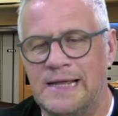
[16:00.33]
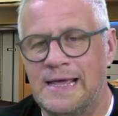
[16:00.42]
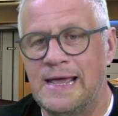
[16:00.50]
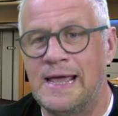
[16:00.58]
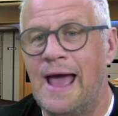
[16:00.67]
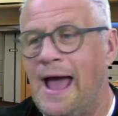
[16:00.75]

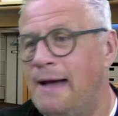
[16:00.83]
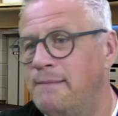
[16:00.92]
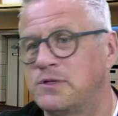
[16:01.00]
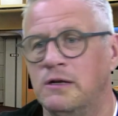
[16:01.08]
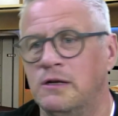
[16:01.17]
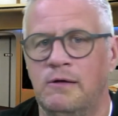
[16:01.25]
hear
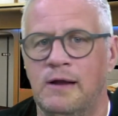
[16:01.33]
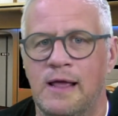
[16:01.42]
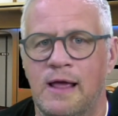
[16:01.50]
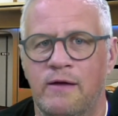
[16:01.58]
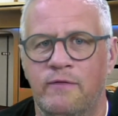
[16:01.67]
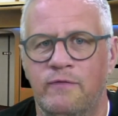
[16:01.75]

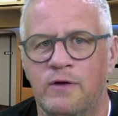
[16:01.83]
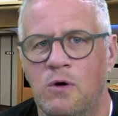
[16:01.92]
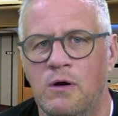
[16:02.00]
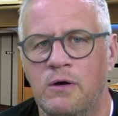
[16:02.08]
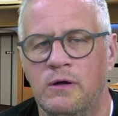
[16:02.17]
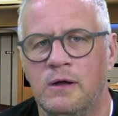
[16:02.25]
absolutely
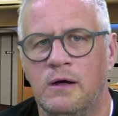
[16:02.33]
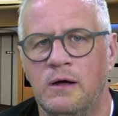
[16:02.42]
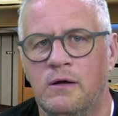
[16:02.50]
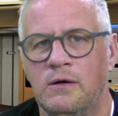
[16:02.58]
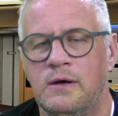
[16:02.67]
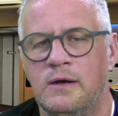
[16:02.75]
everyone
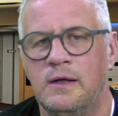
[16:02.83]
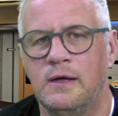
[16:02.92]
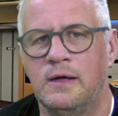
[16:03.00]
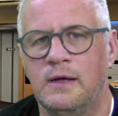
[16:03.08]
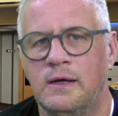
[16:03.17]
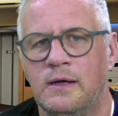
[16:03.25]
on
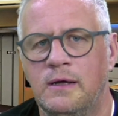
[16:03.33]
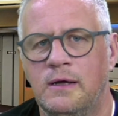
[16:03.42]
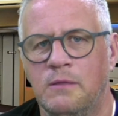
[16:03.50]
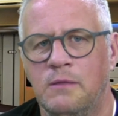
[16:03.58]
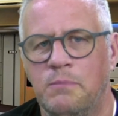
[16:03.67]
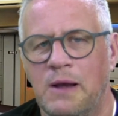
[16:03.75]

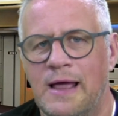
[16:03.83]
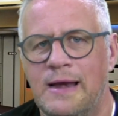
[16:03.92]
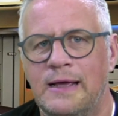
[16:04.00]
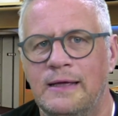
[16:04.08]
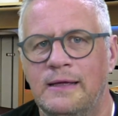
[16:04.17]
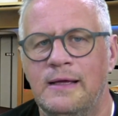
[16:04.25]
the
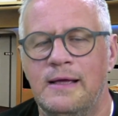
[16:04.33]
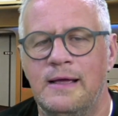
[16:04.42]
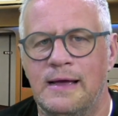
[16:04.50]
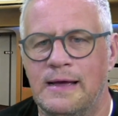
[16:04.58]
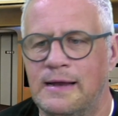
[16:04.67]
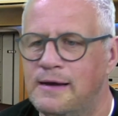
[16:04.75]
planet,
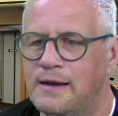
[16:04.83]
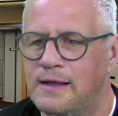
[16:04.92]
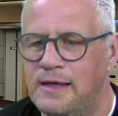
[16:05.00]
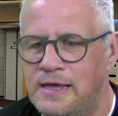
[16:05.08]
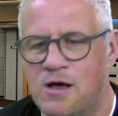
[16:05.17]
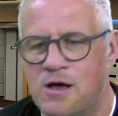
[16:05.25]
and
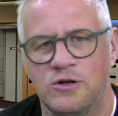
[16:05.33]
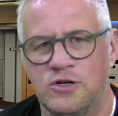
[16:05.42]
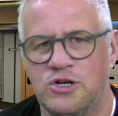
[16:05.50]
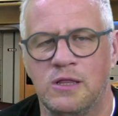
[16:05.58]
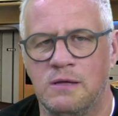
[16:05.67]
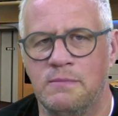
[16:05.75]
he can't
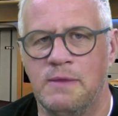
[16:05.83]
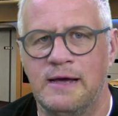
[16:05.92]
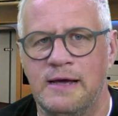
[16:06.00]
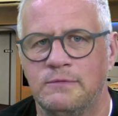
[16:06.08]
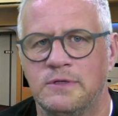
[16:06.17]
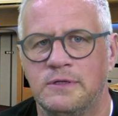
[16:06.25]
shut them
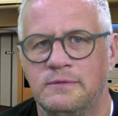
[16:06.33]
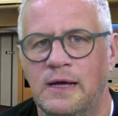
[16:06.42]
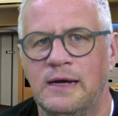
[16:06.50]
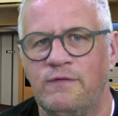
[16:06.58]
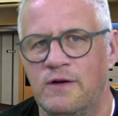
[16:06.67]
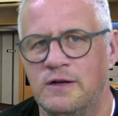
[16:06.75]
out,
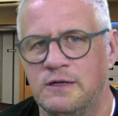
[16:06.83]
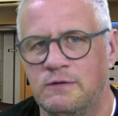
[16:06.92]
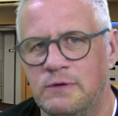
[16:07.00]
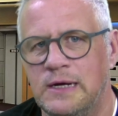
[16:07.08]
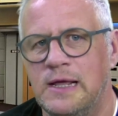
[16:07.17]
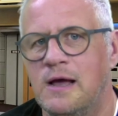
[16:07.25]
and he finds it
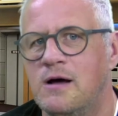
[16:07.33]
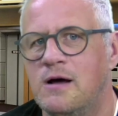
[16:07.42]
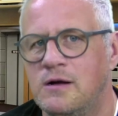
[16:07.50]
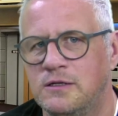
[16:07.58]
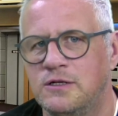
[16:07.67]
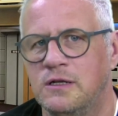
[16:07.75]
really
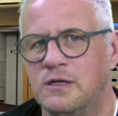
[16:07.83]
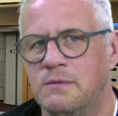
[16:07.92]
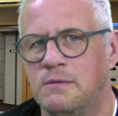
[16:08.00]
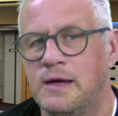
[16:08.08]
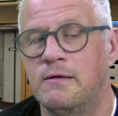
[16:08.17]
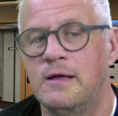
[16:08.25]
hard to shut them
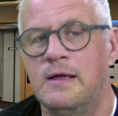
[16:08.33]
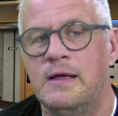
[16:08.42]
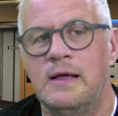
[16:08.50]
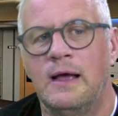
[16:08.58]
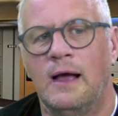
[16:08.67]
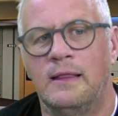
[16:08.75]
out.
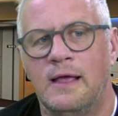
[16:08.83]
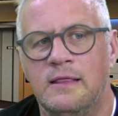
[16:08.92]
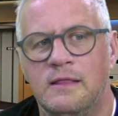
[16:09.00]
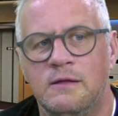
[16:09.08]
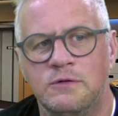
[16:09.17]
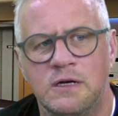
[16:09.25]
And
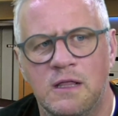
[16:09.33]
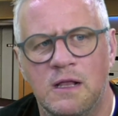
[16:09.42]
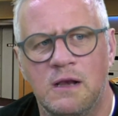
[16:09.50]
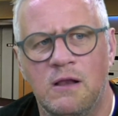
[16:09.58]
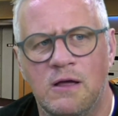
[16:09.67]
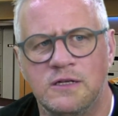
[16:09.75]
then there was another
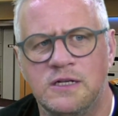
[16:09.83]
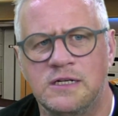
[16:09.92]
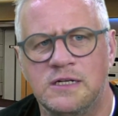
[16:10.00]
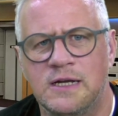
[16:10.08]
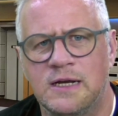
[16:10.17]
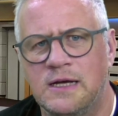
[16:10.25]
line that she
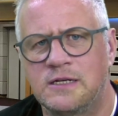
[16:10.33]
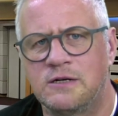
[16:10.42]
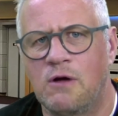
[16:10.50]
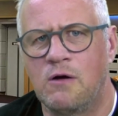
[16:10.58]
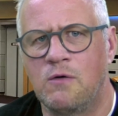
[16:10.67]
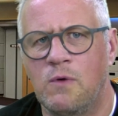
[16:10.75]
said
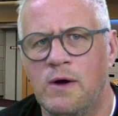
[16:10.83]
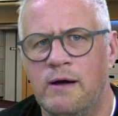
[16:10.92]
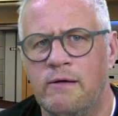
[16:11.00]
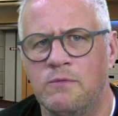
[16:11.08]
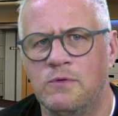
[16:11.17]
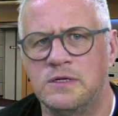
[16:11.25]
later on
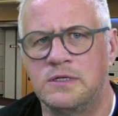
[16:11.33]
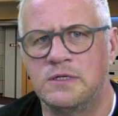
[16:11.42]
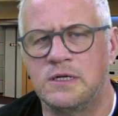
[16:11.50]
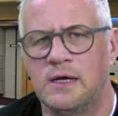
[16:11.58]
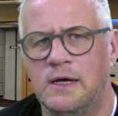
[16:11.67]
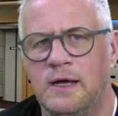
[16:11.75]
where it was,
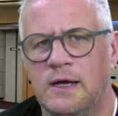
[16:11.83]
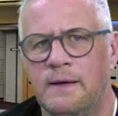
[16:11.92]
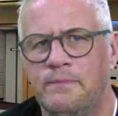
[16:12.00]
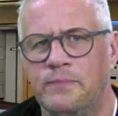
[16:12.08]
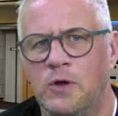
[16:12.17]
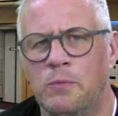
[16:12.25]
I
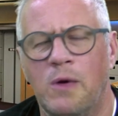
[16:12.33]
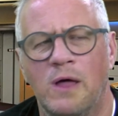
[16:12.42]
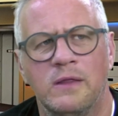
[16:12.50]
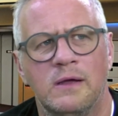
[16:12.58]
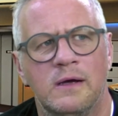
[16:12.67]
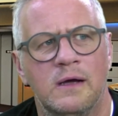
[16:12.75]

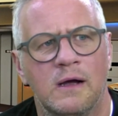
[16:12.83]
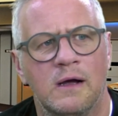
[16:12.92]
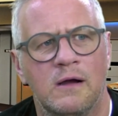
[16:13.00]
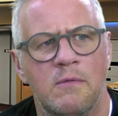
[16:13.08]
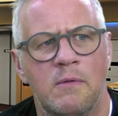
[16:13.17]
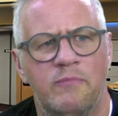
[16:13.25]
can't
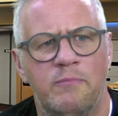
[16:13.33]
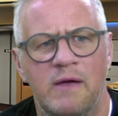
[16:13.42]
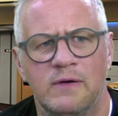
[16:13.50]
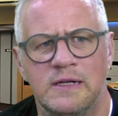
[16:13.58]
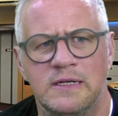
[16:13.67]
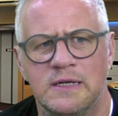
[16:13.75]
remember if
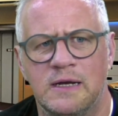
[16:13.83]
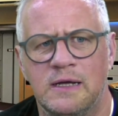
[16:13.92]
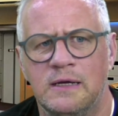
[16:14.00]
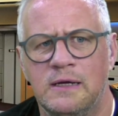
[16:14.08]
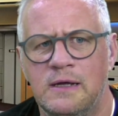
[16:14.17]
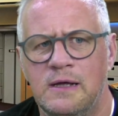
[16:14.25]
Beverly said
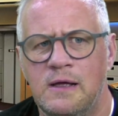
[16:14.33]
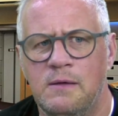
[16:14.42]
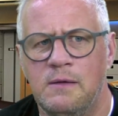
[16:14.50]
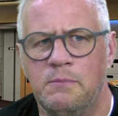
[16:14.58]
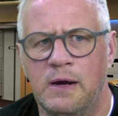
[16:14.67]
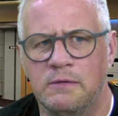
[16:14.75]
it,
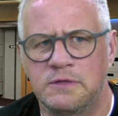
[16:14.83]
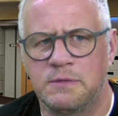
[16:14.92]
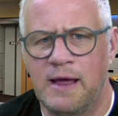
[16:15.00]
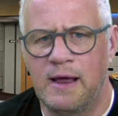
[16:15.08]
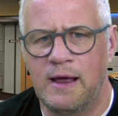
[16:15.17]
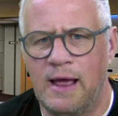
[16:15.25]
but it was
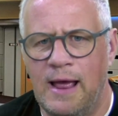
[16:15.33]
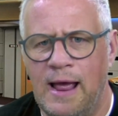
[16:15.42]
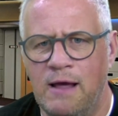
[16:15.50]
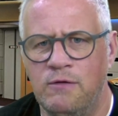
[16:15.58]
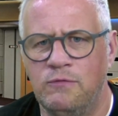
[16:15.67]
about how